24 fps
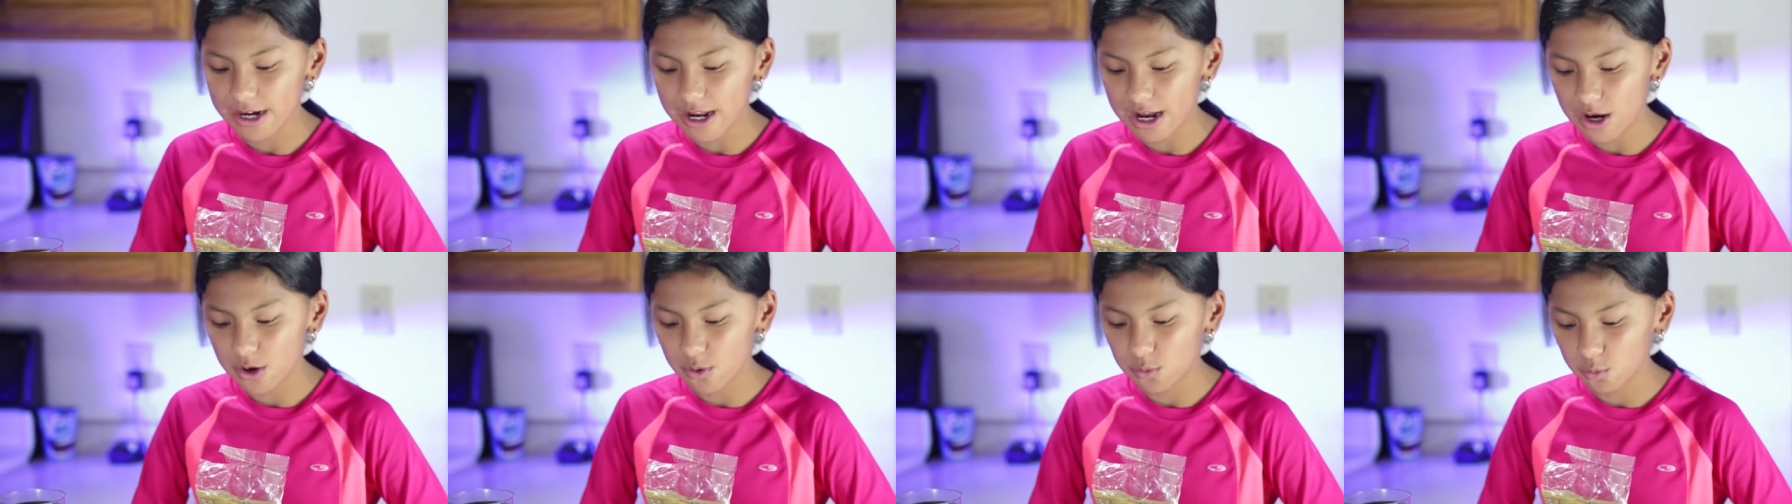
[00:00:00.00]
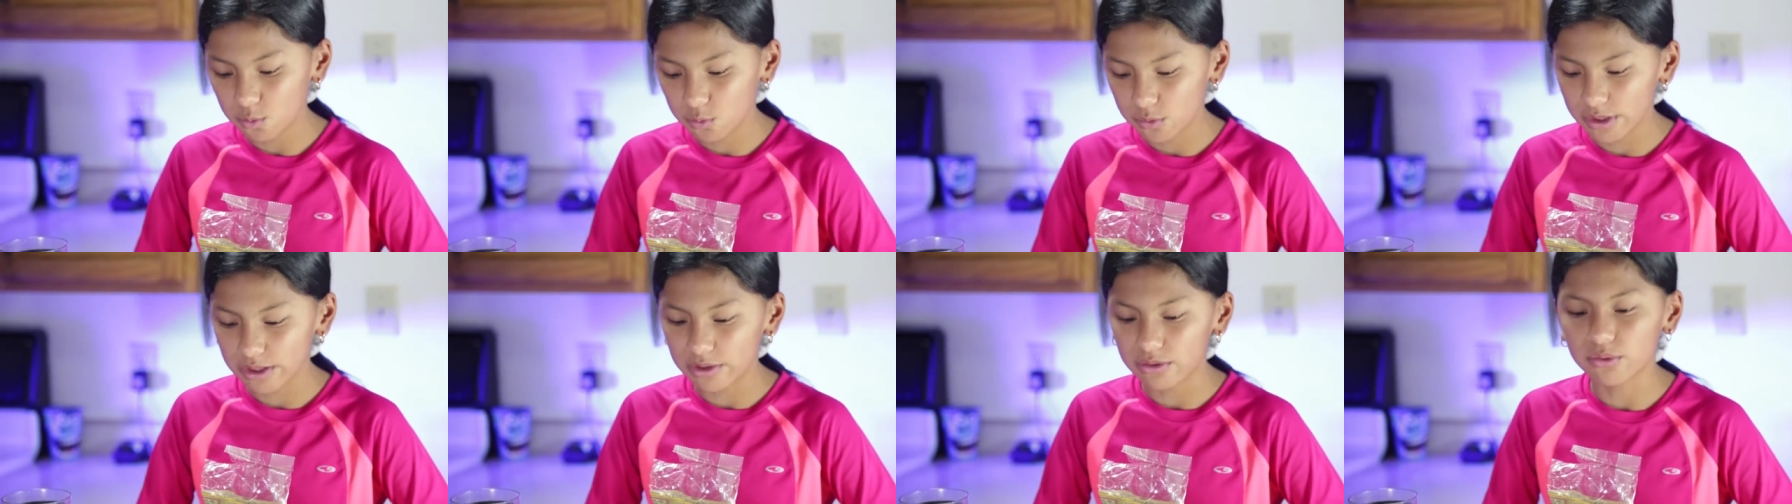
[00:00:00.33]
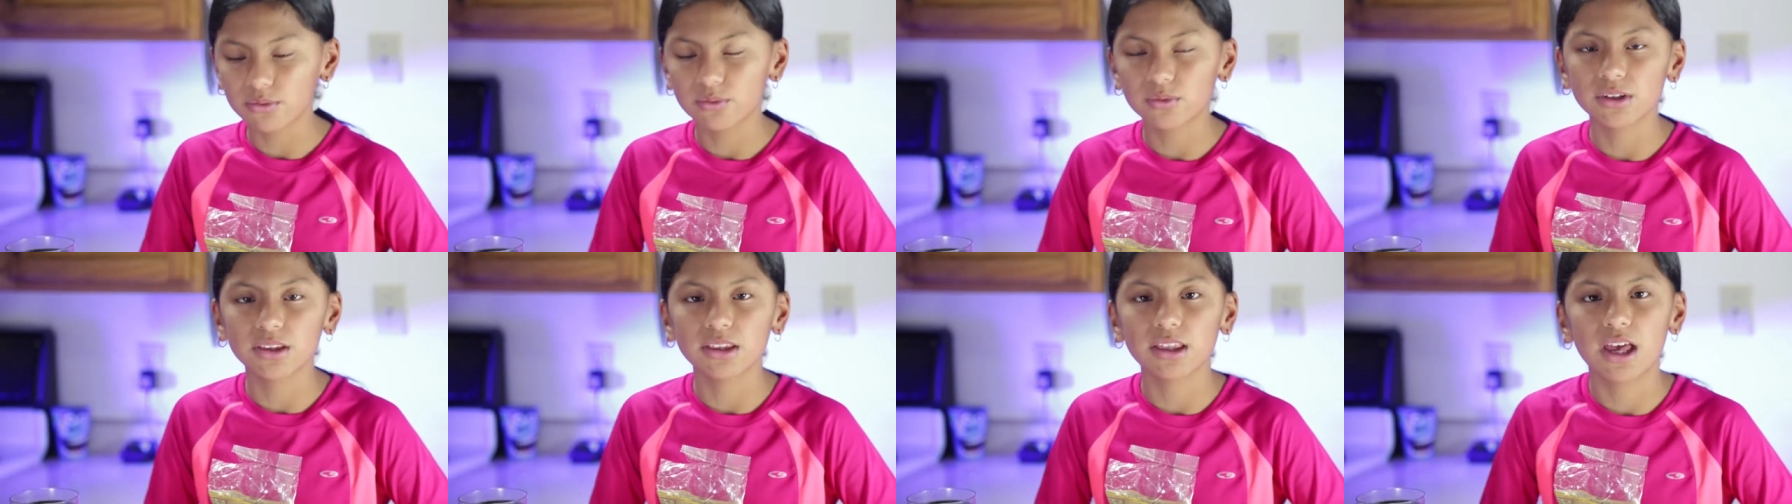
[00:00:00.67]
now we
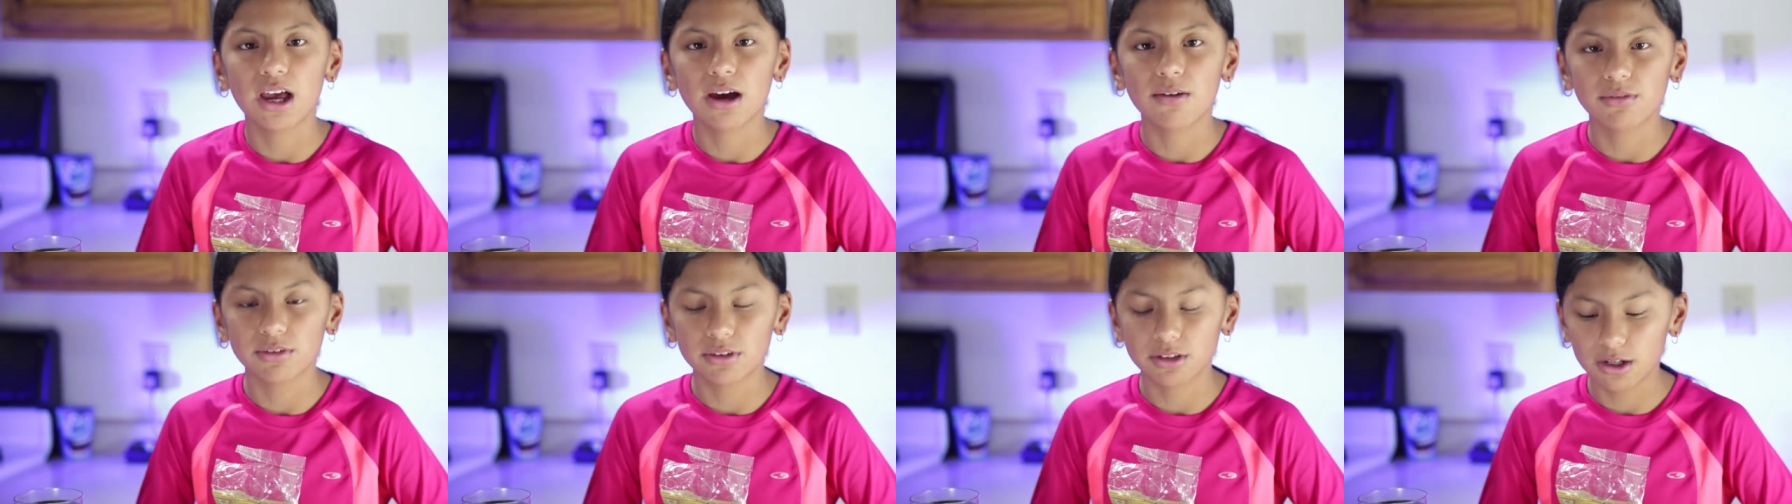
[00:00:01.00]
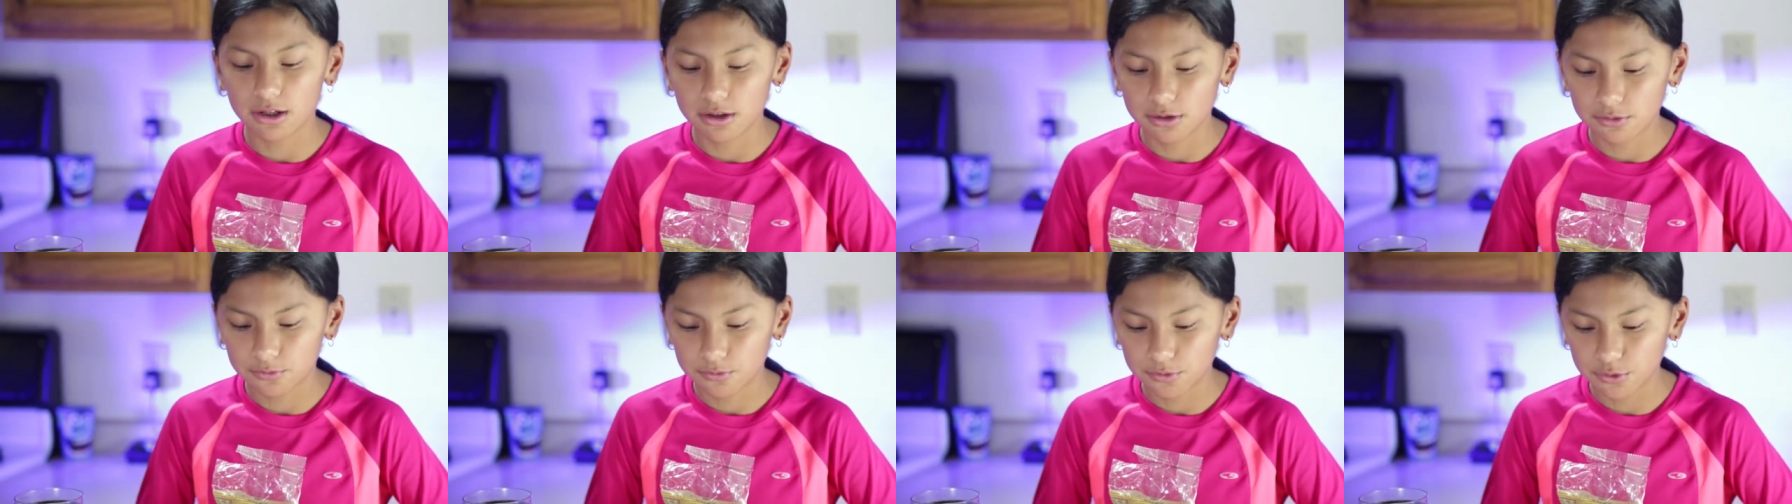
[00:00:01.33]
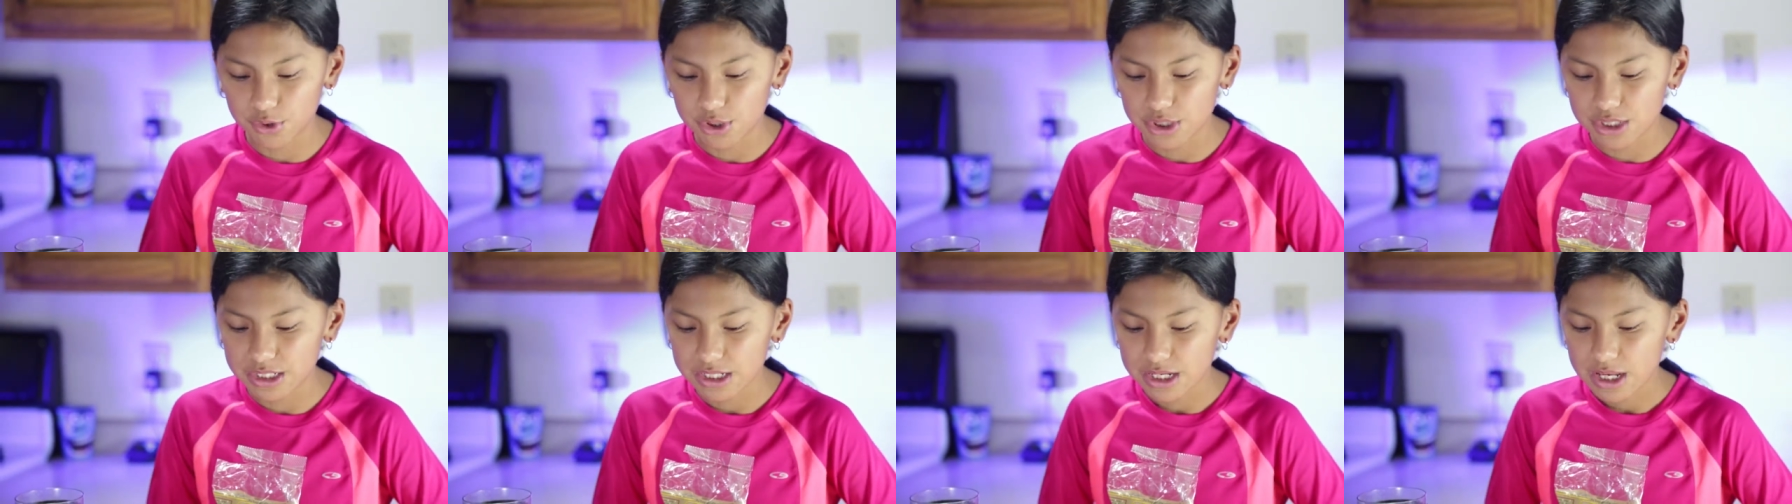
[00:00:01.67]
don't really have a lot of
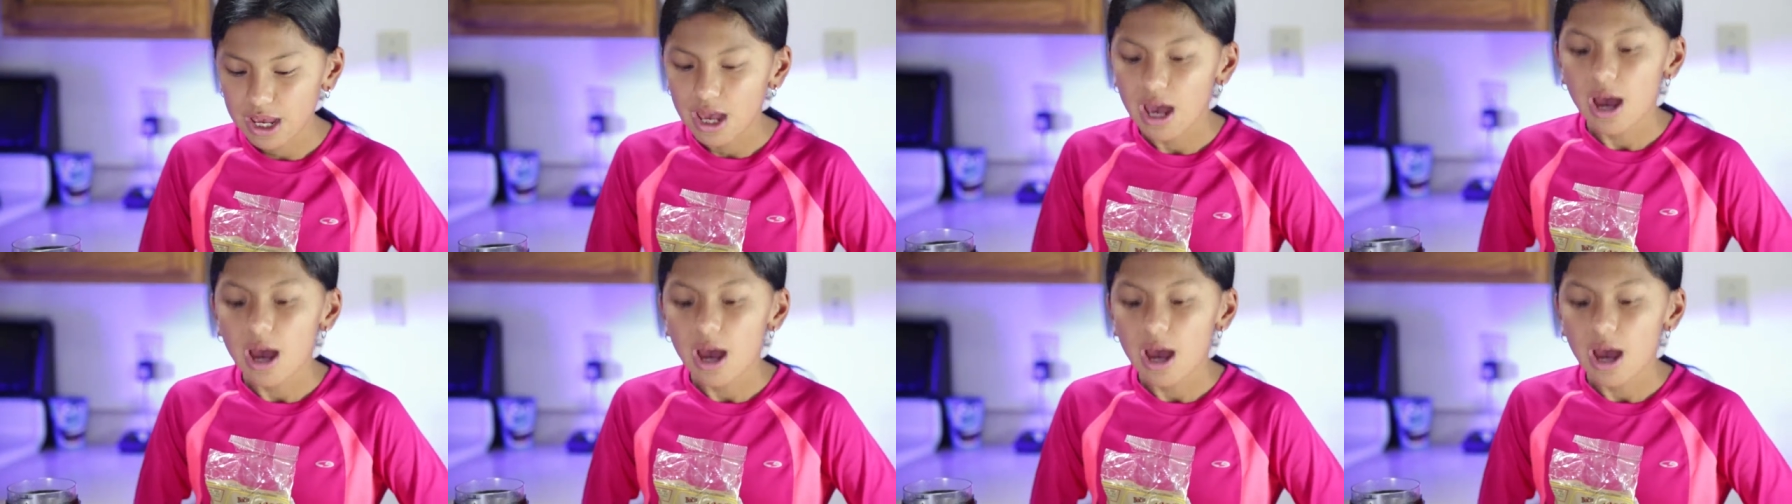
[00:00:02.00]
fruits.